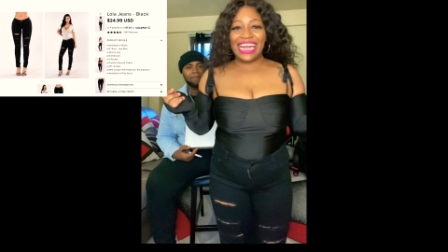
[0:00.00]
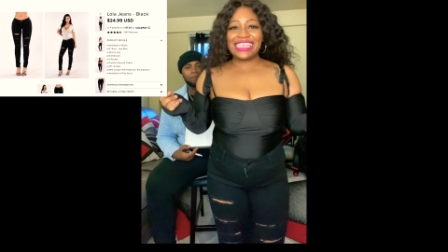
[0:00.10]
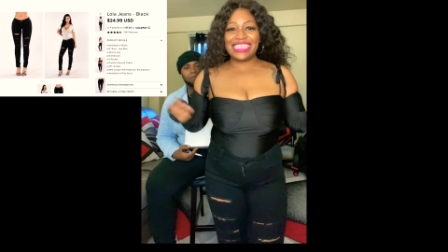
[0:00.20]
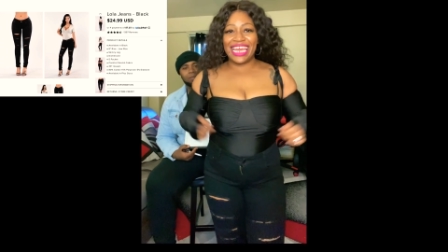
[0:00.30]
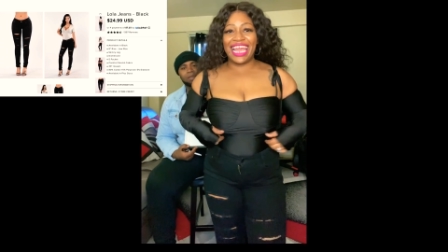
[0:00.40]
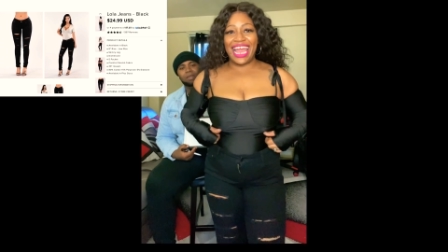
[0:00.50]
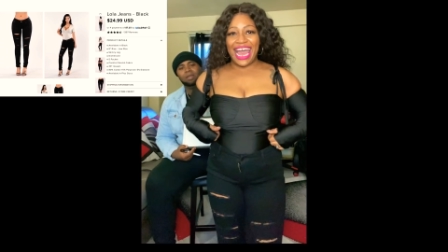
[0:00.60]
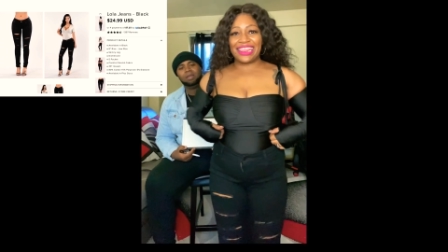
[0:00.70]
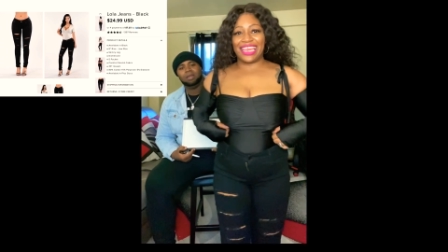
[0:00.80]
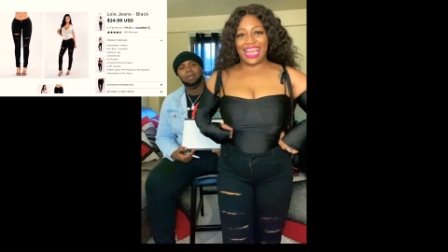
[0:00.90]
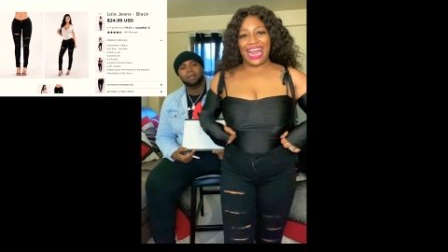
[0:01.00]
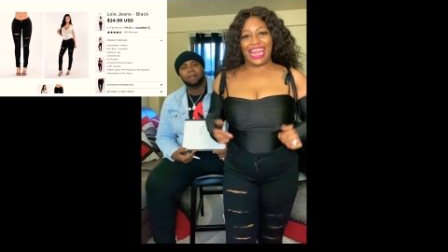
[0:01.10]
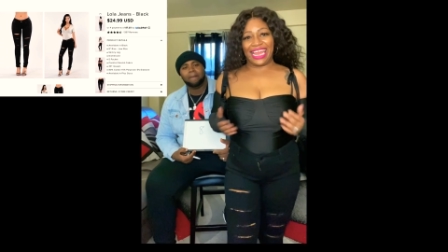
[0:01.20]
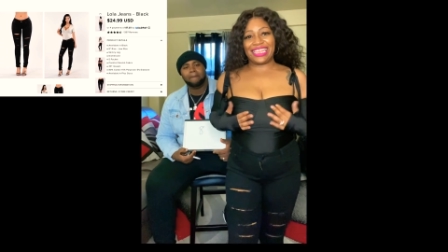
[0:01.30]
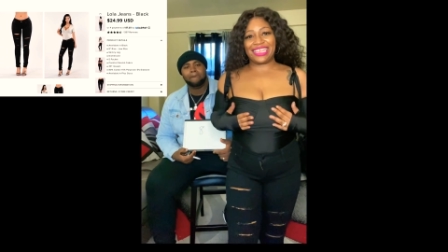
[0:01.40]
Honestly, you know what I mean? I think I
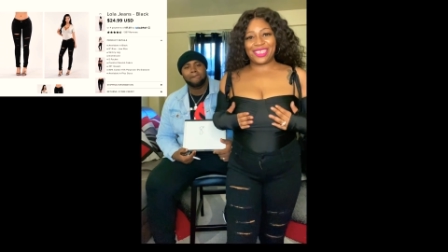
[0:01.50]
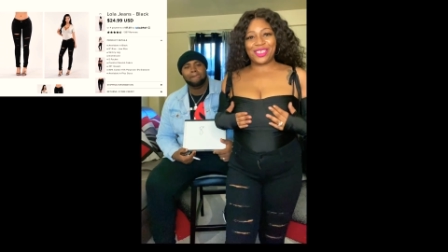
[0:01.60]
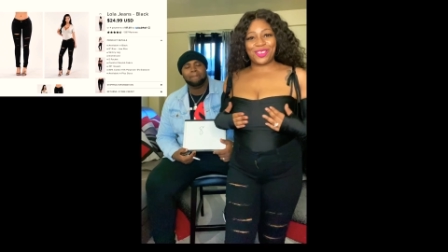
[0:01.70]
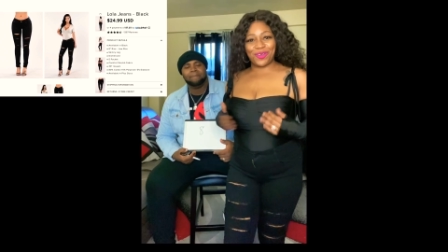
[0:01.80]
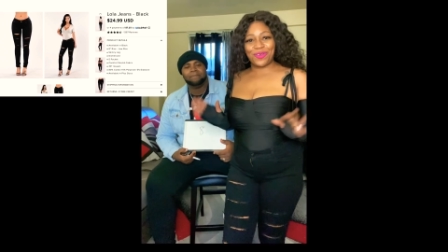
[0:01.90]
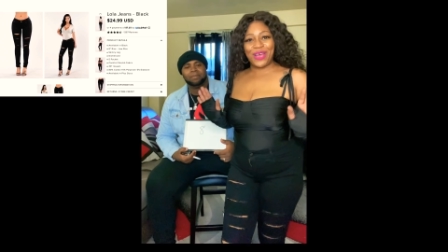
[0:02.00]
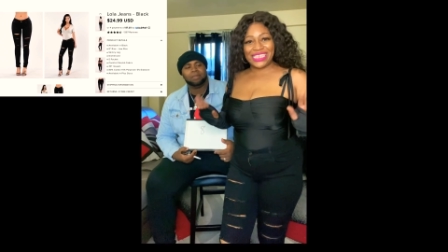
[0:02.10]
like this too.